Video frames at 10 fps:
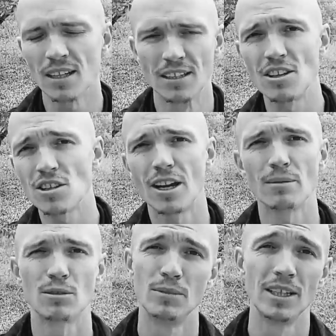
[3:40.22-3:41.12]
And then she
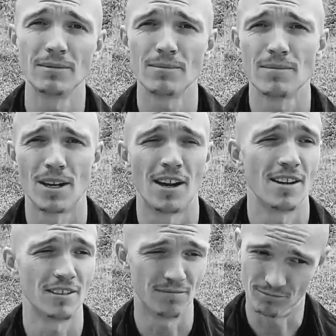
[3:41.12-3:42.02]
came to me
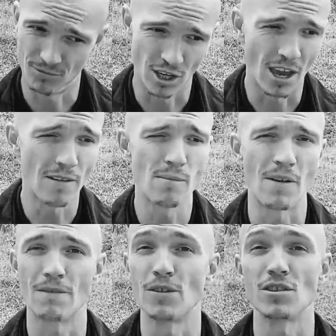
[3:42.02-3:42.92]
and she gave me
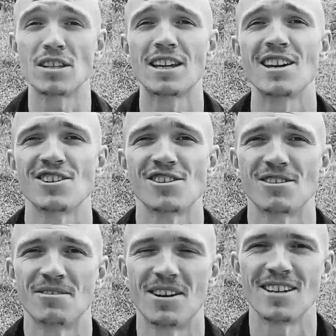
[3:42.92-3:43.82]
my first
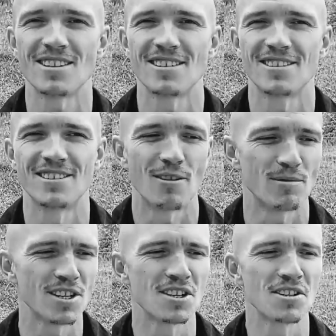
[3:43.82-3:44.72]
kiss, right? Now
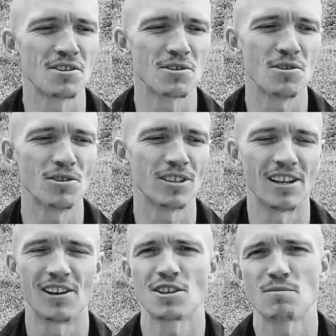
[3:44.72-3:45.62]
I'm 6 years old.
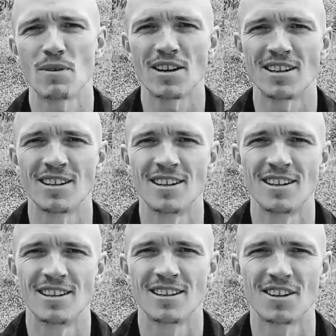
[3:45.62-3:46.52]
I lost my
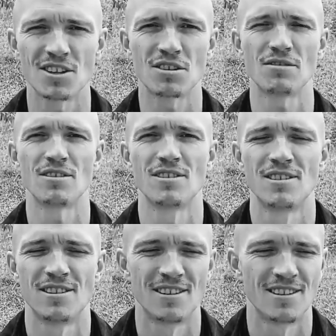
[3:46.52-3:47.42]
kiss
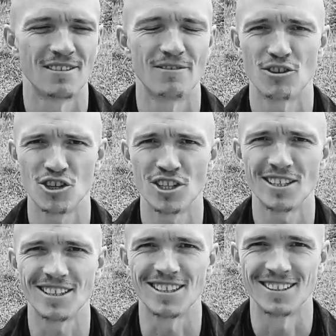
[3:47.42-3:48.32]

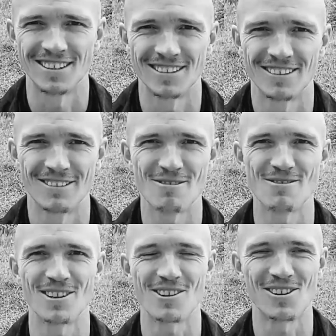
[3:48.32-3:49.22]
virginity, if you
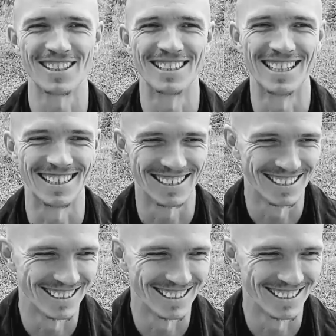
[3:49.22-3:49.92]
want to call it that.